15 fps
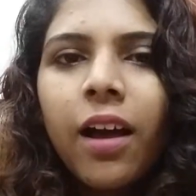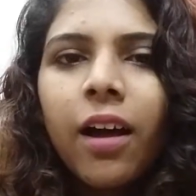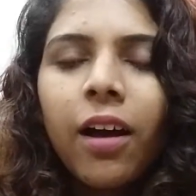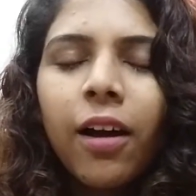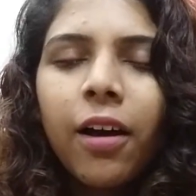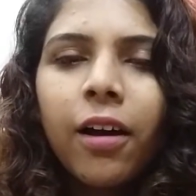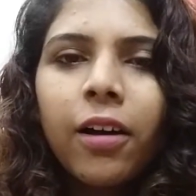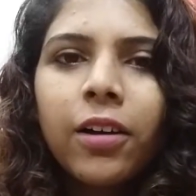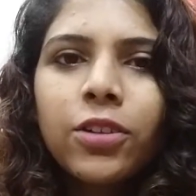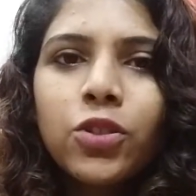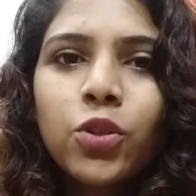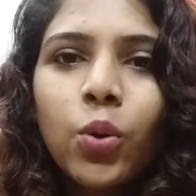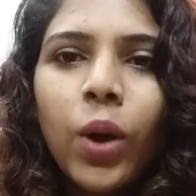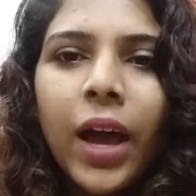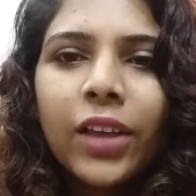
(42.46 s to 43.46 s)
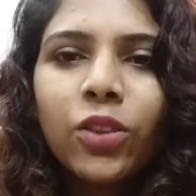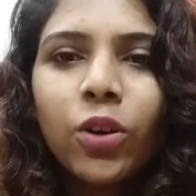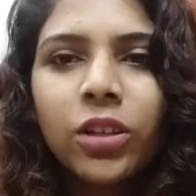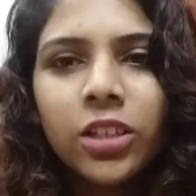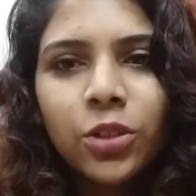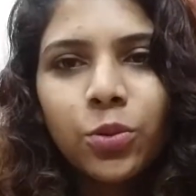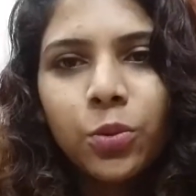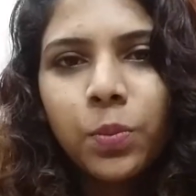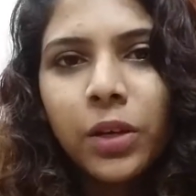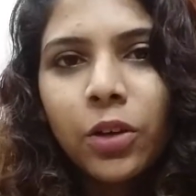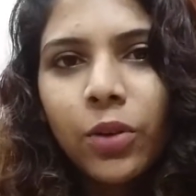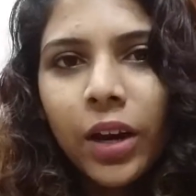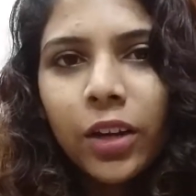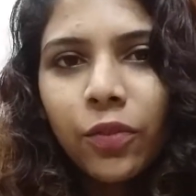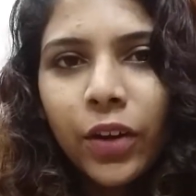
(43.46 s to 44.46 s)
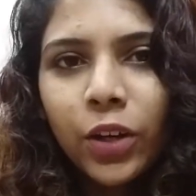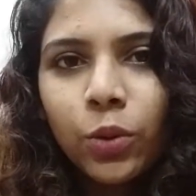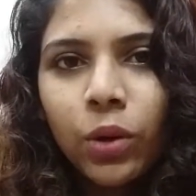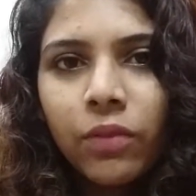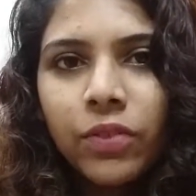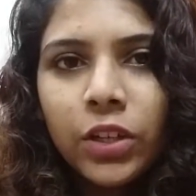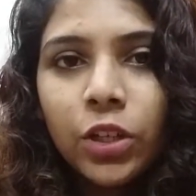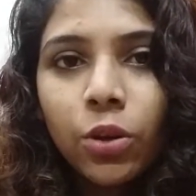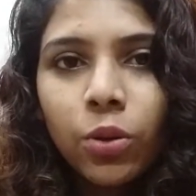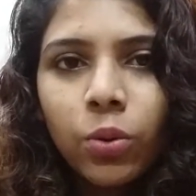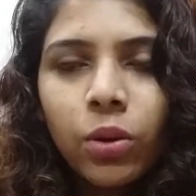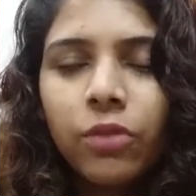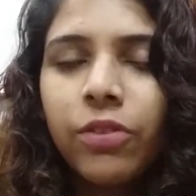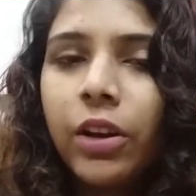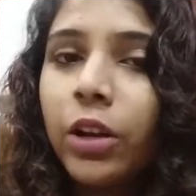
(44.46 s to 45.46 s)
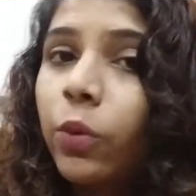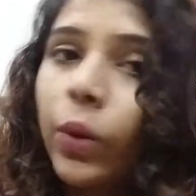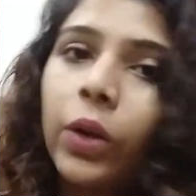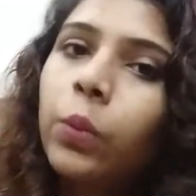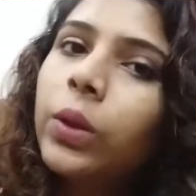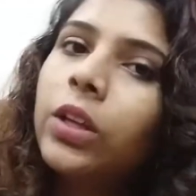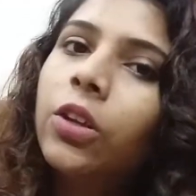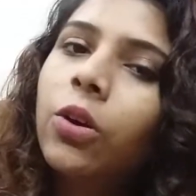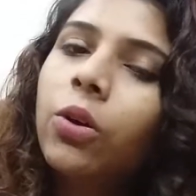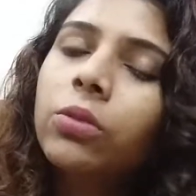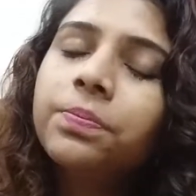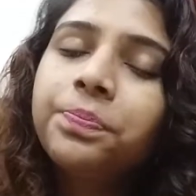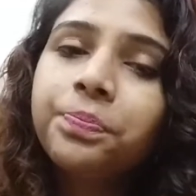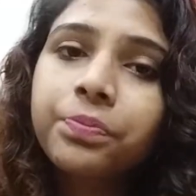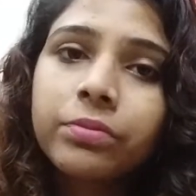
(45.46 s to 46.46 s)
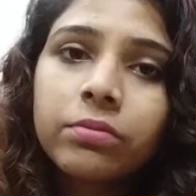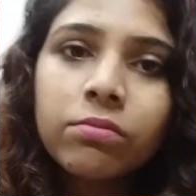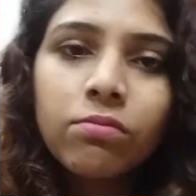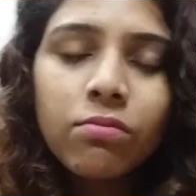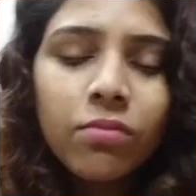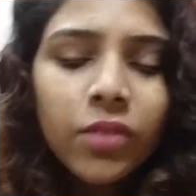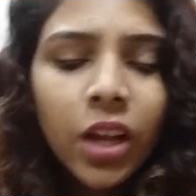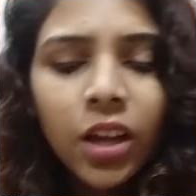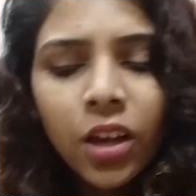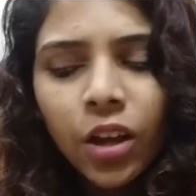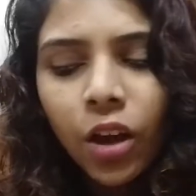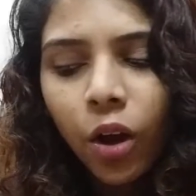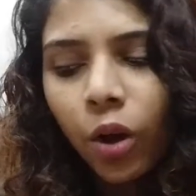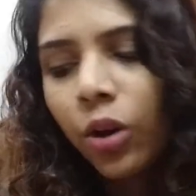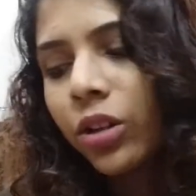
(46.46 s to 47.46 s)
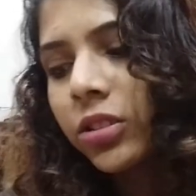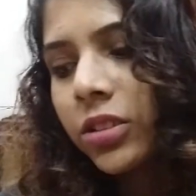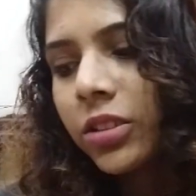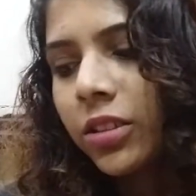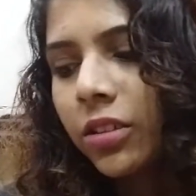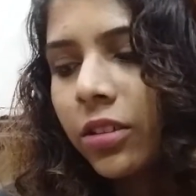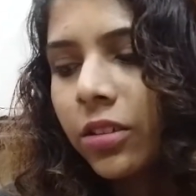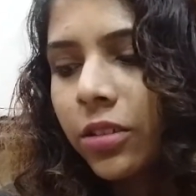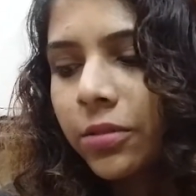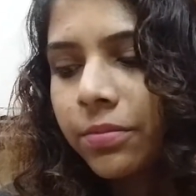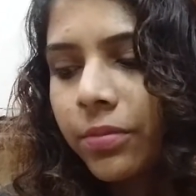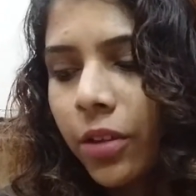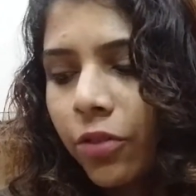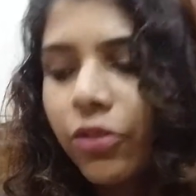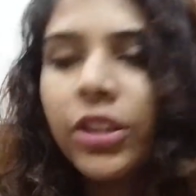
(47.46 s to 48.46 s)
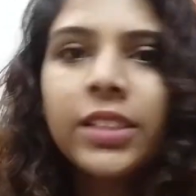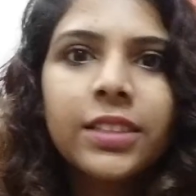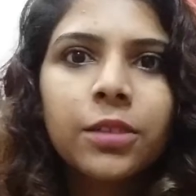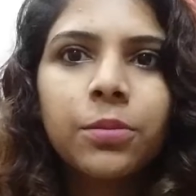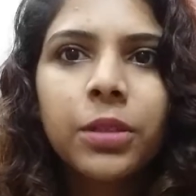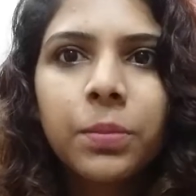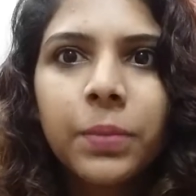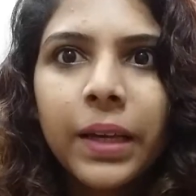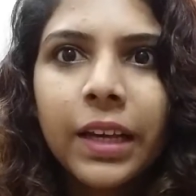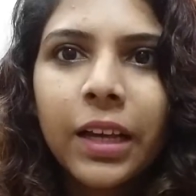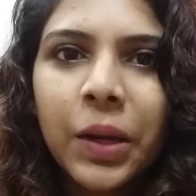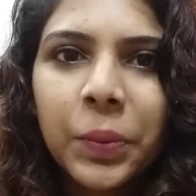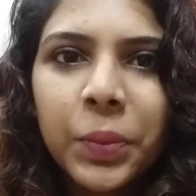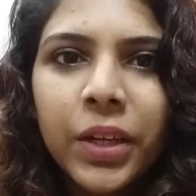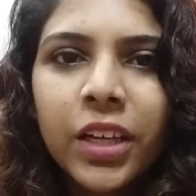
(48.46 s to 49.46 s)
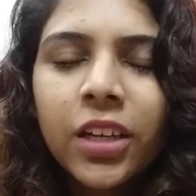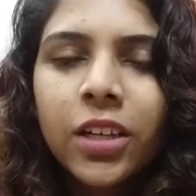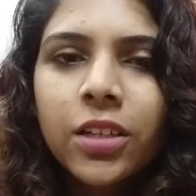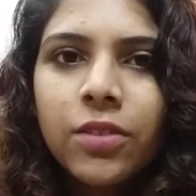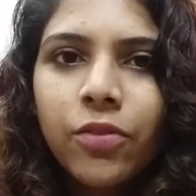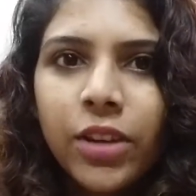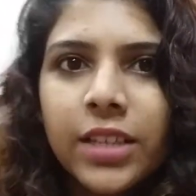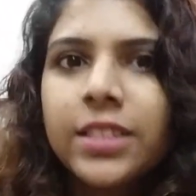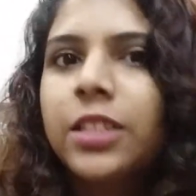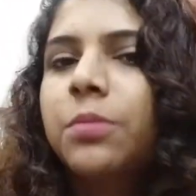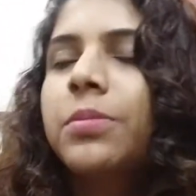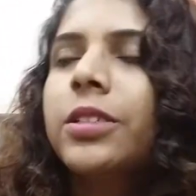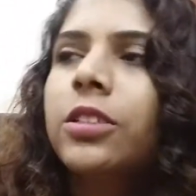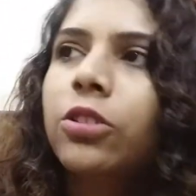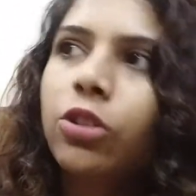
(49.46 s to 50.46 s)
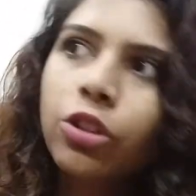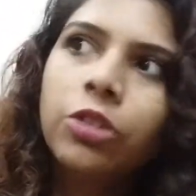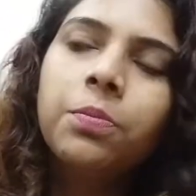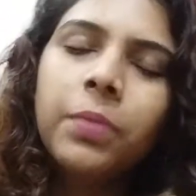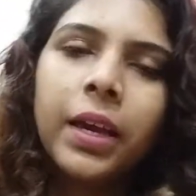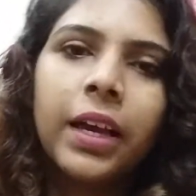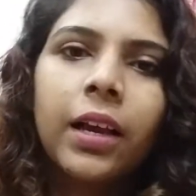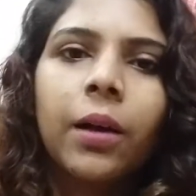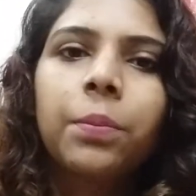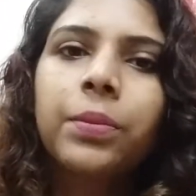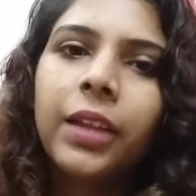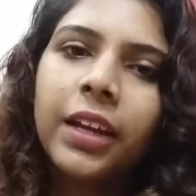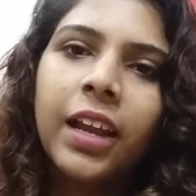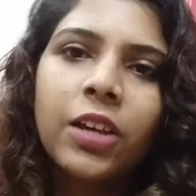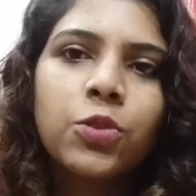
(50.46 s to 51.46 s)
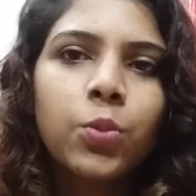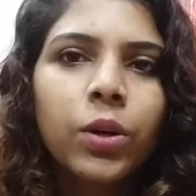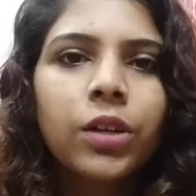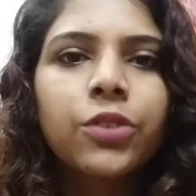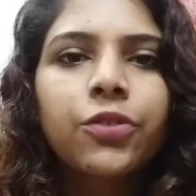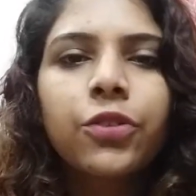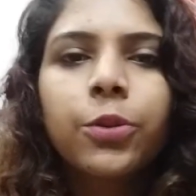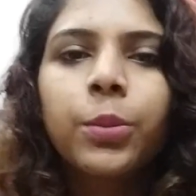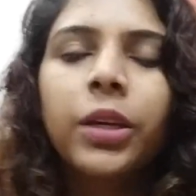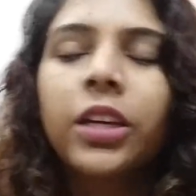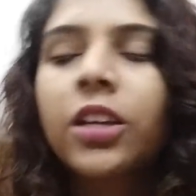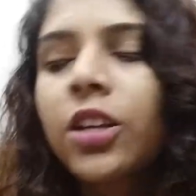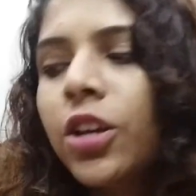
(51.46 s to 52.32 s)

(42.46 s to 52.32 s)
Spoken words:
So I thought it would be great if I do a very quick video on reasonable makeup, reasonable good makeup that has worked for me.